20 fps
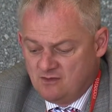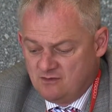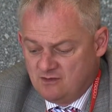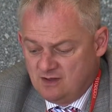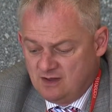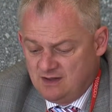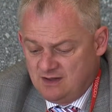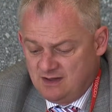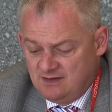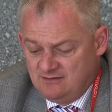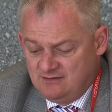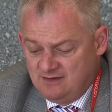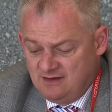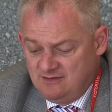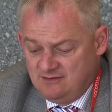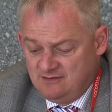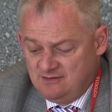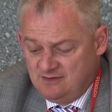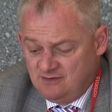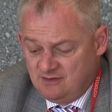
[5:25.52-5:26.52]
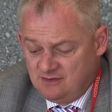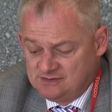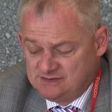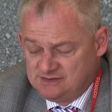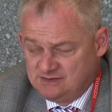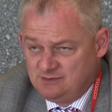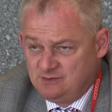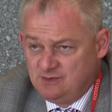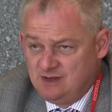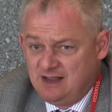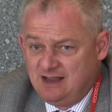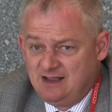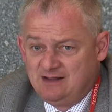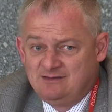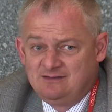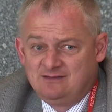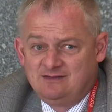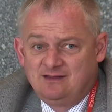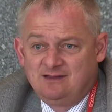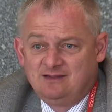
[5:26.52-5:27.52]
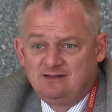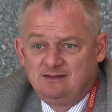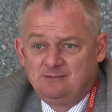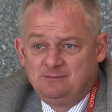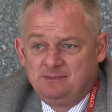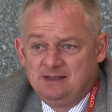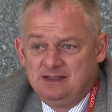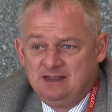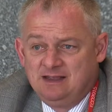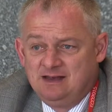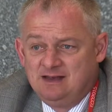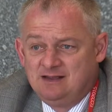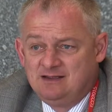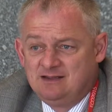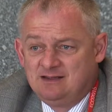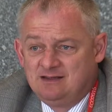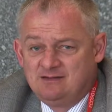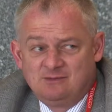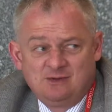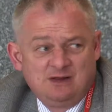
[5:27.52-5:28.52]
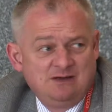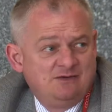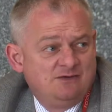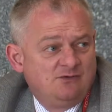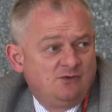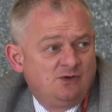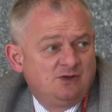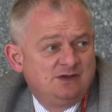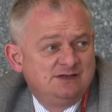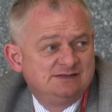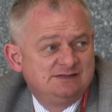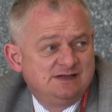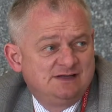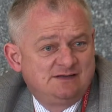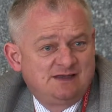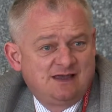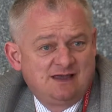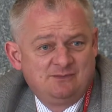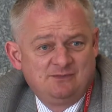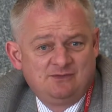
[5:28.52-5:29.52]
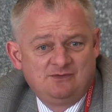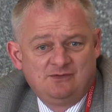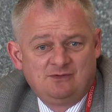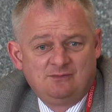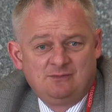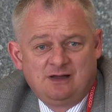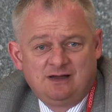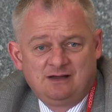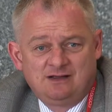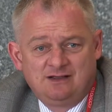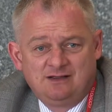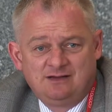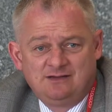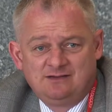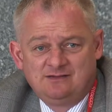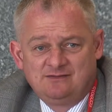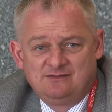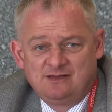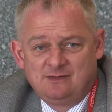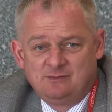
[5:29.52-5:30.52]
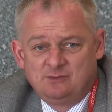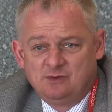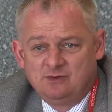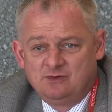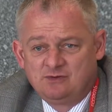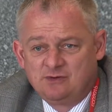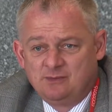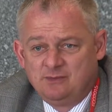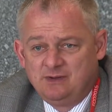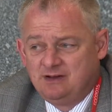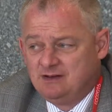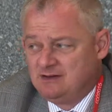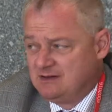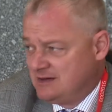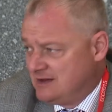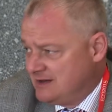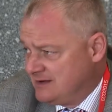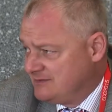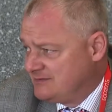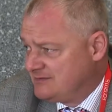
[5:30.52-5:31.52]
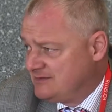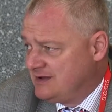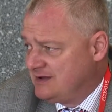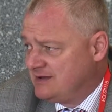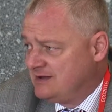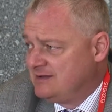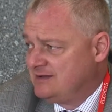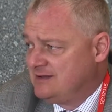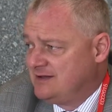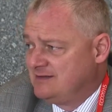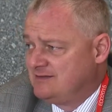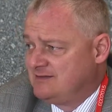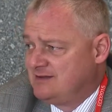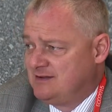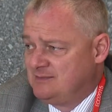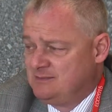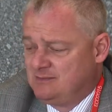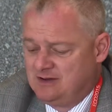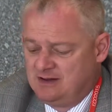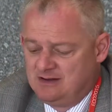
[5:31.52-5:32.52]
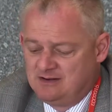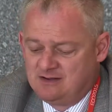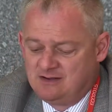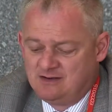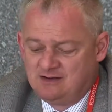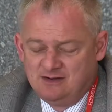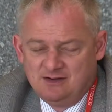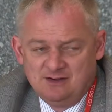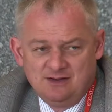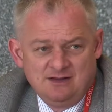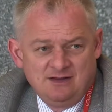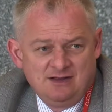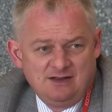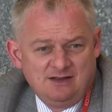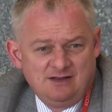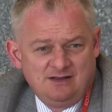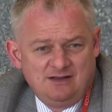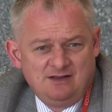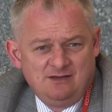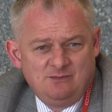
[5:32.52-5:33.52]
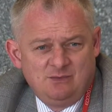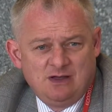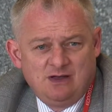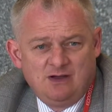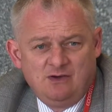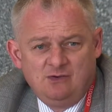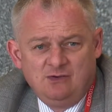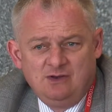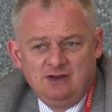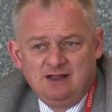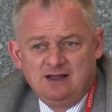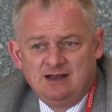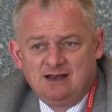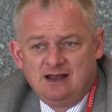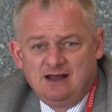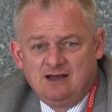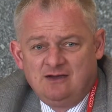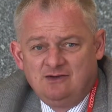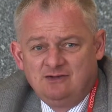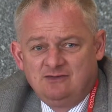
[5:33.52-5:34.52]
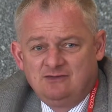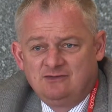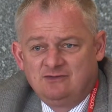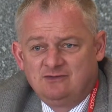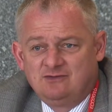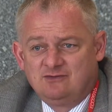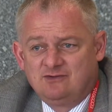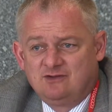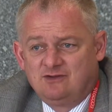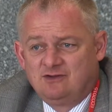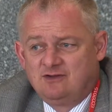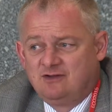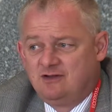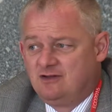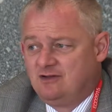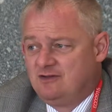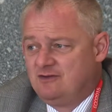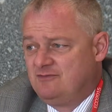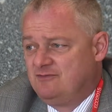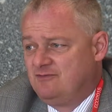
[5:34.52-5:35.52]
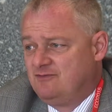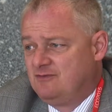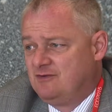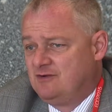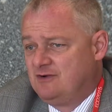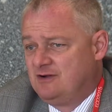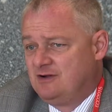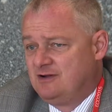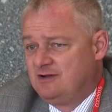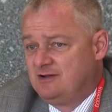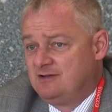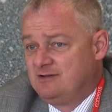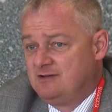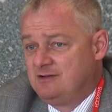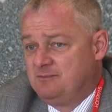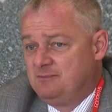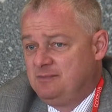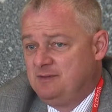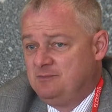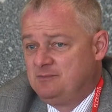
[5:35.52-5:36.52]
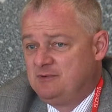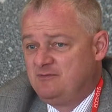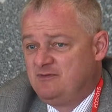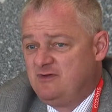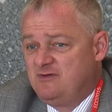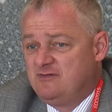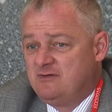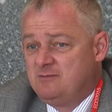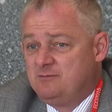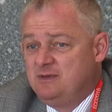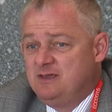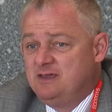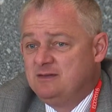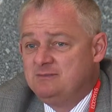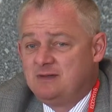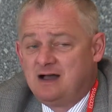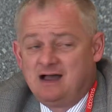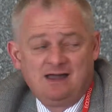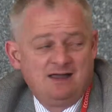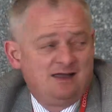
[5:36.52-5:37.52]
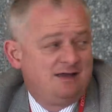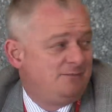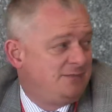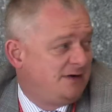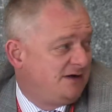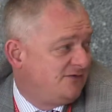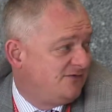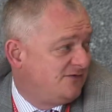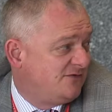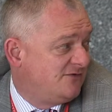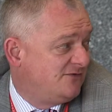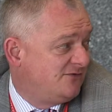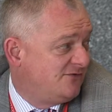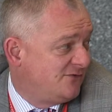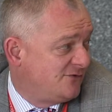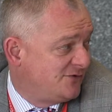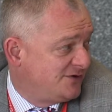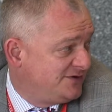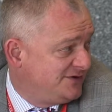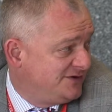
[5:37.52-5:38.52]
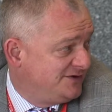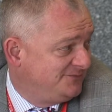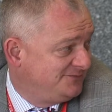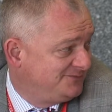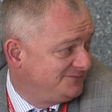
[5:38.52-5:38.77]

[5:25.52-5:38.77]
I can tell you in Austria, we had at the beginning, when Orlistat came to the market and Sibutramine, another drug at that time later on, they were only allowed for people with a BMI above 40